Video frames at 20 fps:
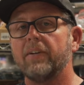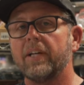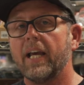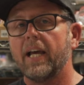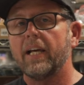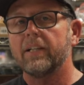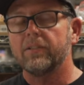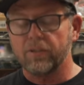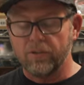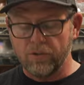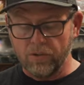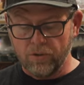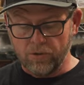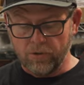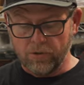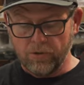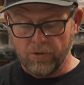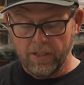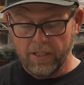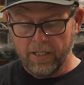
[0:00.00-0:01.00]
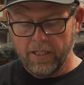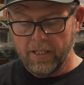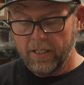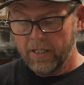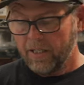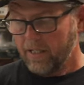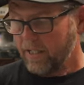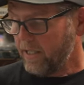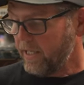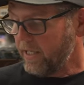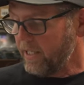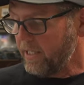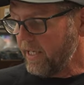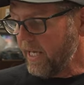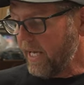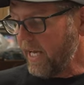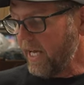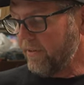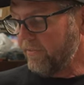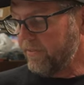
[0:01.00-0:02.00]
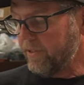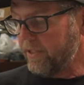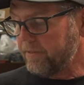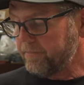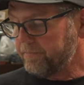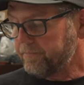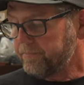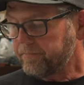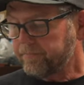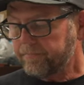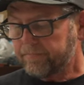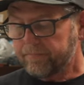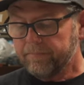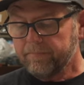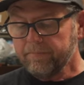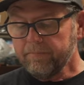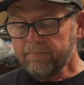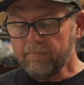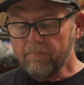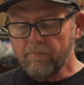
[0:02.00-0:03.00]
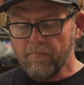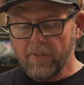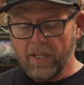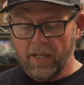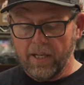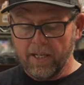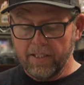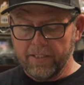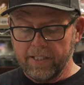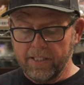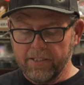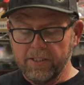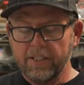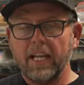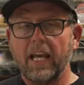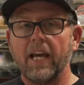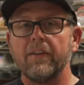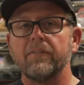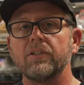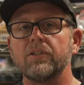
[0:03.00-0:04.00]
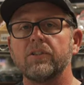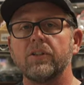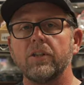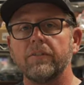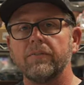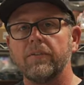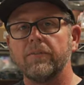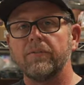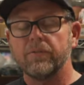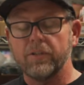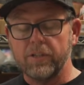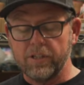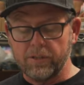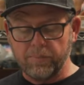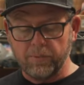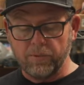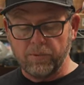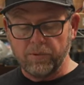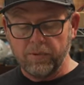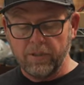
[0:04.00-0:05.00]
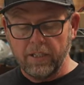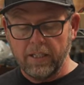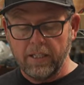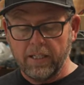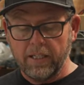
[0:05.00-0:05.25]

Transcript: a cast control. The Avet doesn't have as good of a free spool,